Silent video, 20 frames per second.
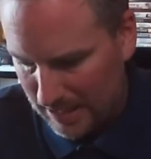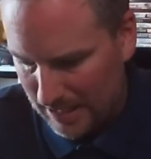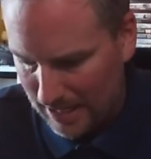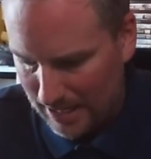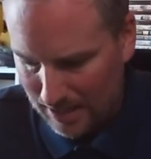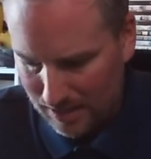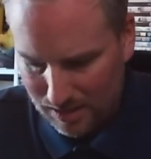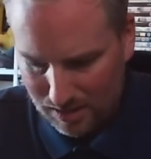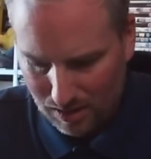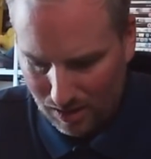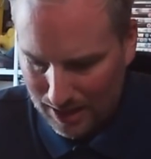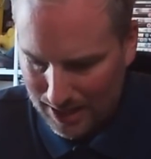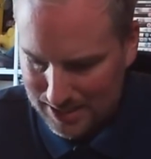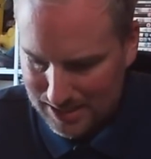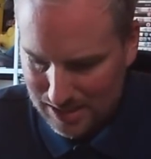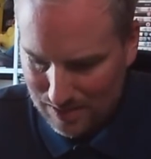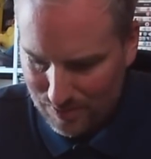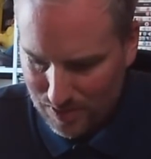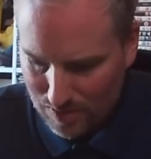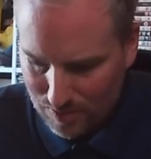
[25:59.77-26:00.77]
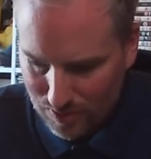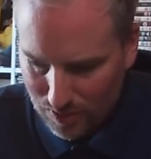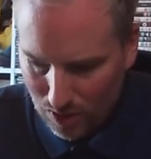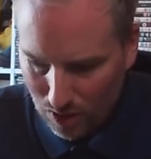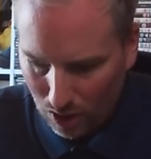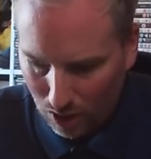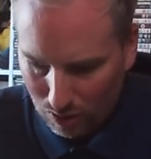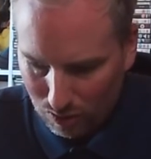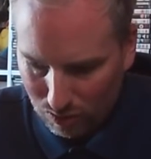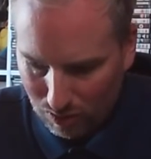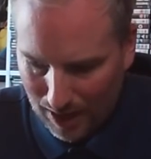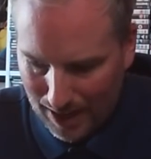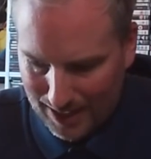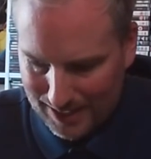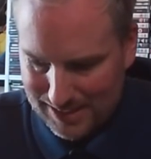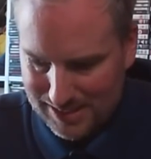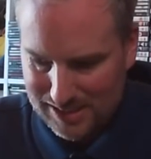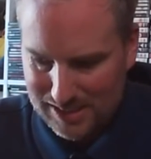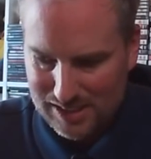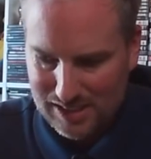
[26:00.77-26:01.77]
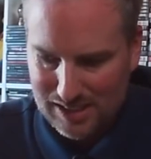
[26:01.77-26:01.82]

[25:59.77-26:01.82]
yeah, guys, if you've not read